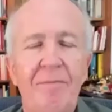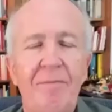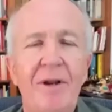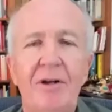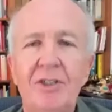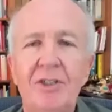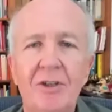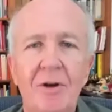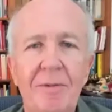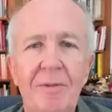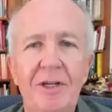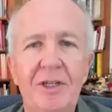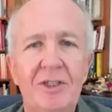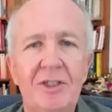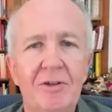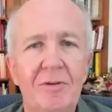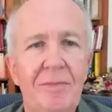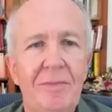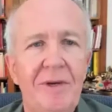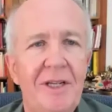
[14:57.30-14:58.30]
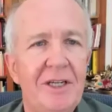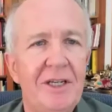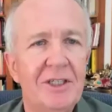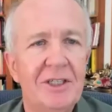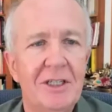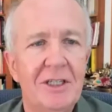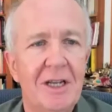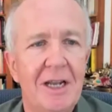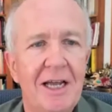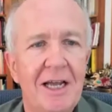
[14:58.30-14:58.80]
on so many Zoom meetings
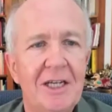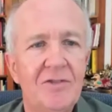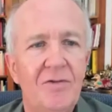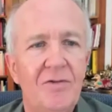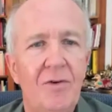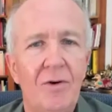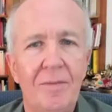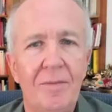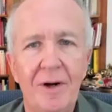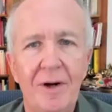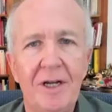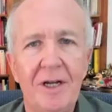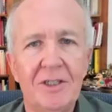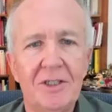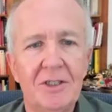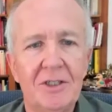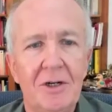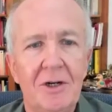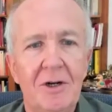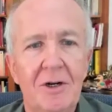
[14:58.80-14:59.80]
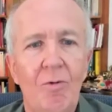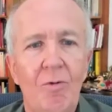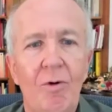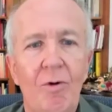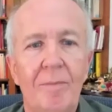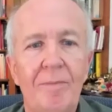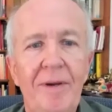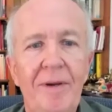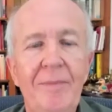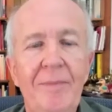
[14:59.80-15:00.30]
in the last 4 months
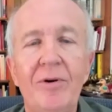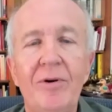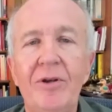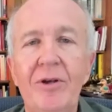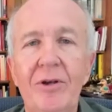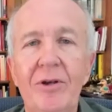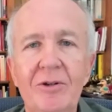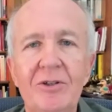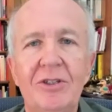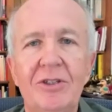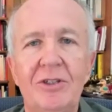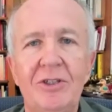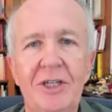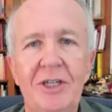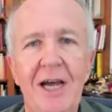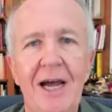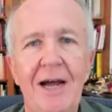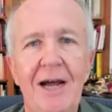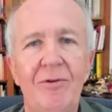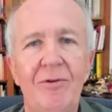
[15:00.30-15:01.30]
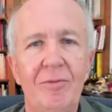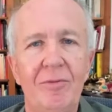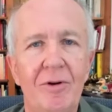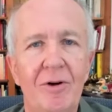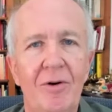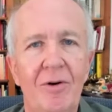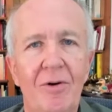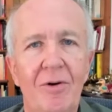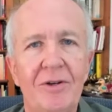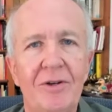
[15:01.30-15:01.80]
where people use the chat to
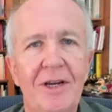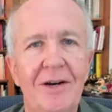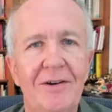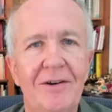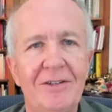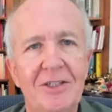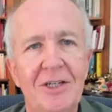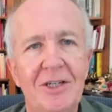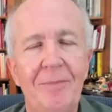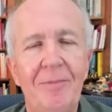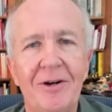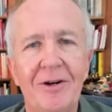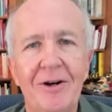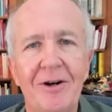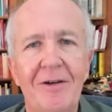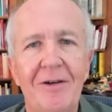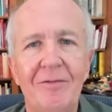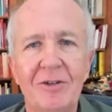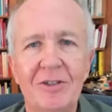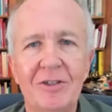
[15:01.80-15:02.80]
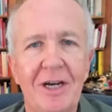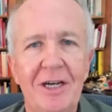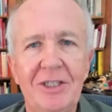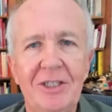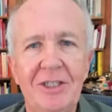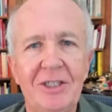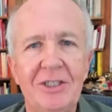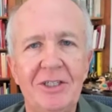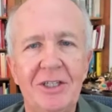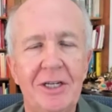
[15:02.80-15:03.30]
hold separate
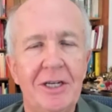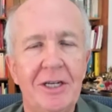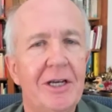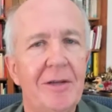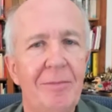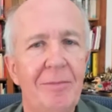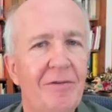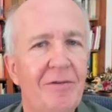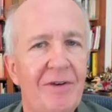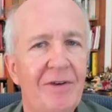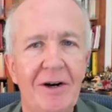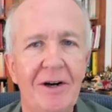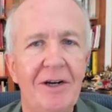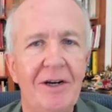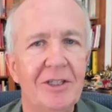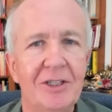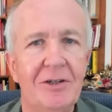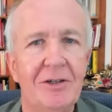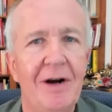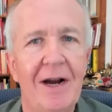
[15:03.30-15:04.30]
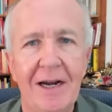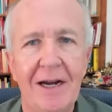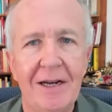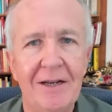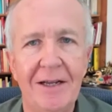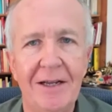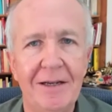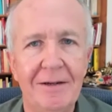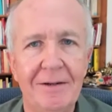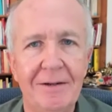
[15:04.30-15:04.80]
conversations, and it can be very
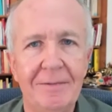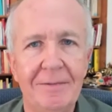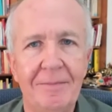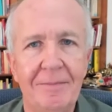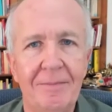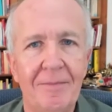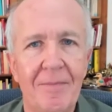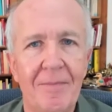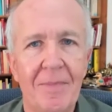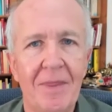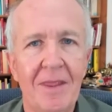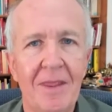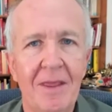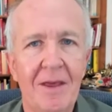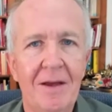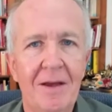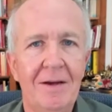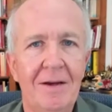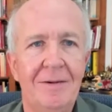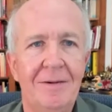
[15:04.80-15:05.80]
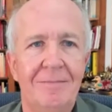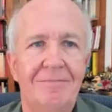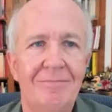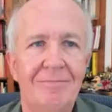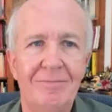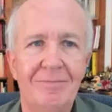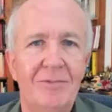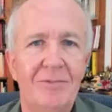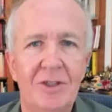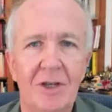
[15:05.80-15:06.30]
distracting.
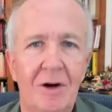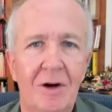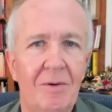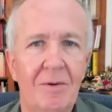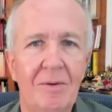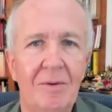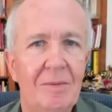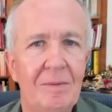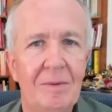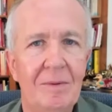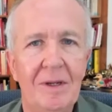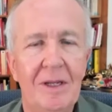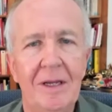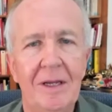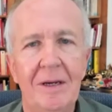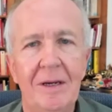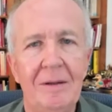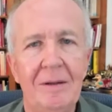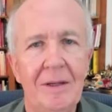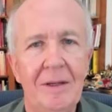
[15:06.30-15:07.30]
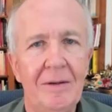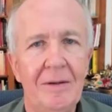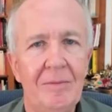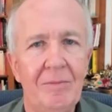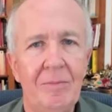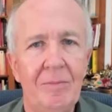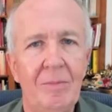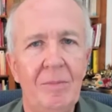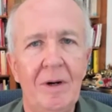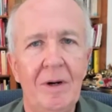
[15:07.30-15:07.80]
So
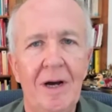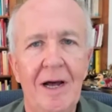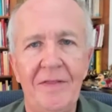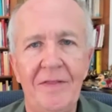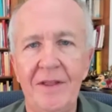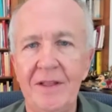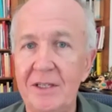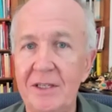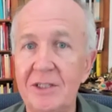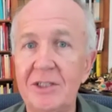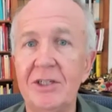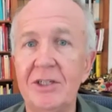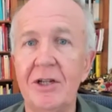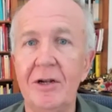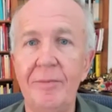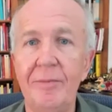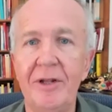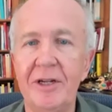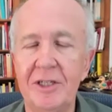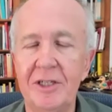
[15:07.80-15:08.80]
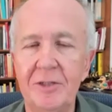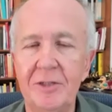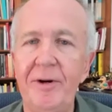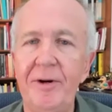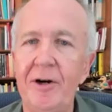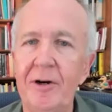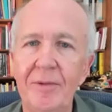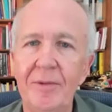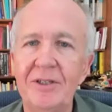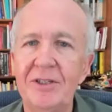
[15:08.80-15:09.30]
I think this is going to be an
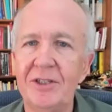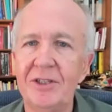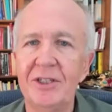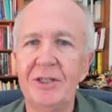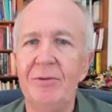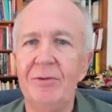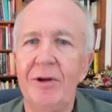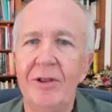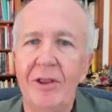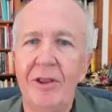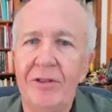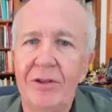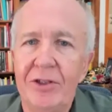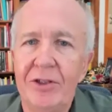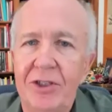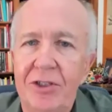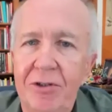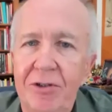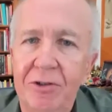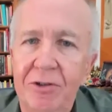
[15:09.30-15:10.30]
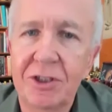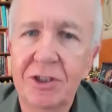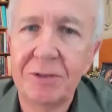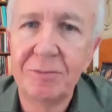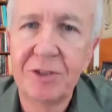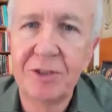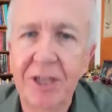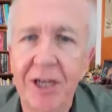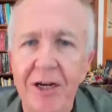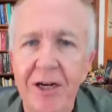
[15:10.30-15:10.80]
experiment to see whether the students
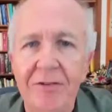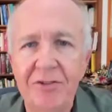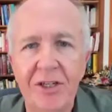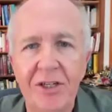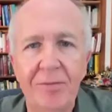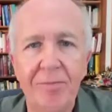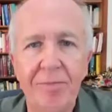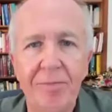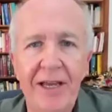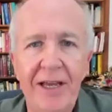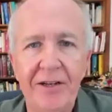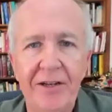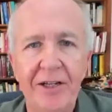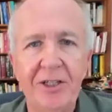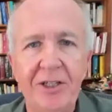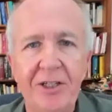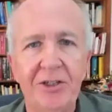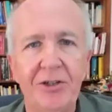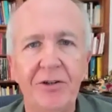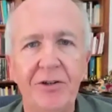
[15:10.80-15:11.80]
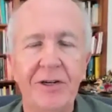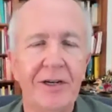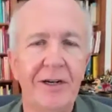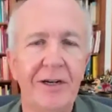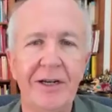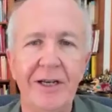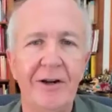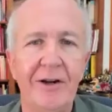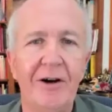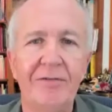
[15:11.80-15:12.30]
themselves can pay attention or they're going
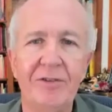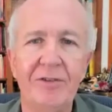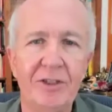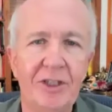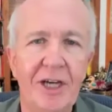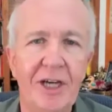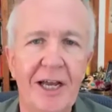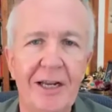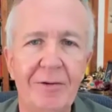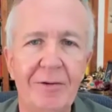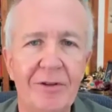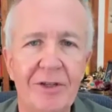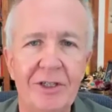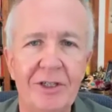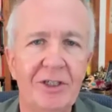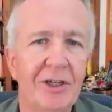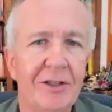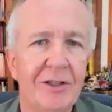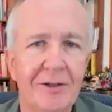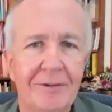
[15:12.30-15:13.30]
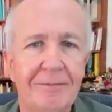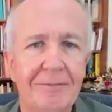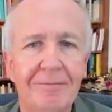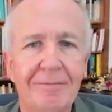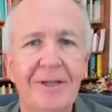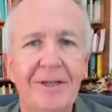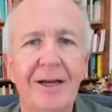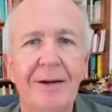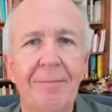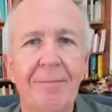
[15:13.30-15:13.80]
to get off to chatting with each other.
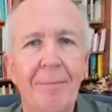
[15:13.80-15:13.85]
Yeah.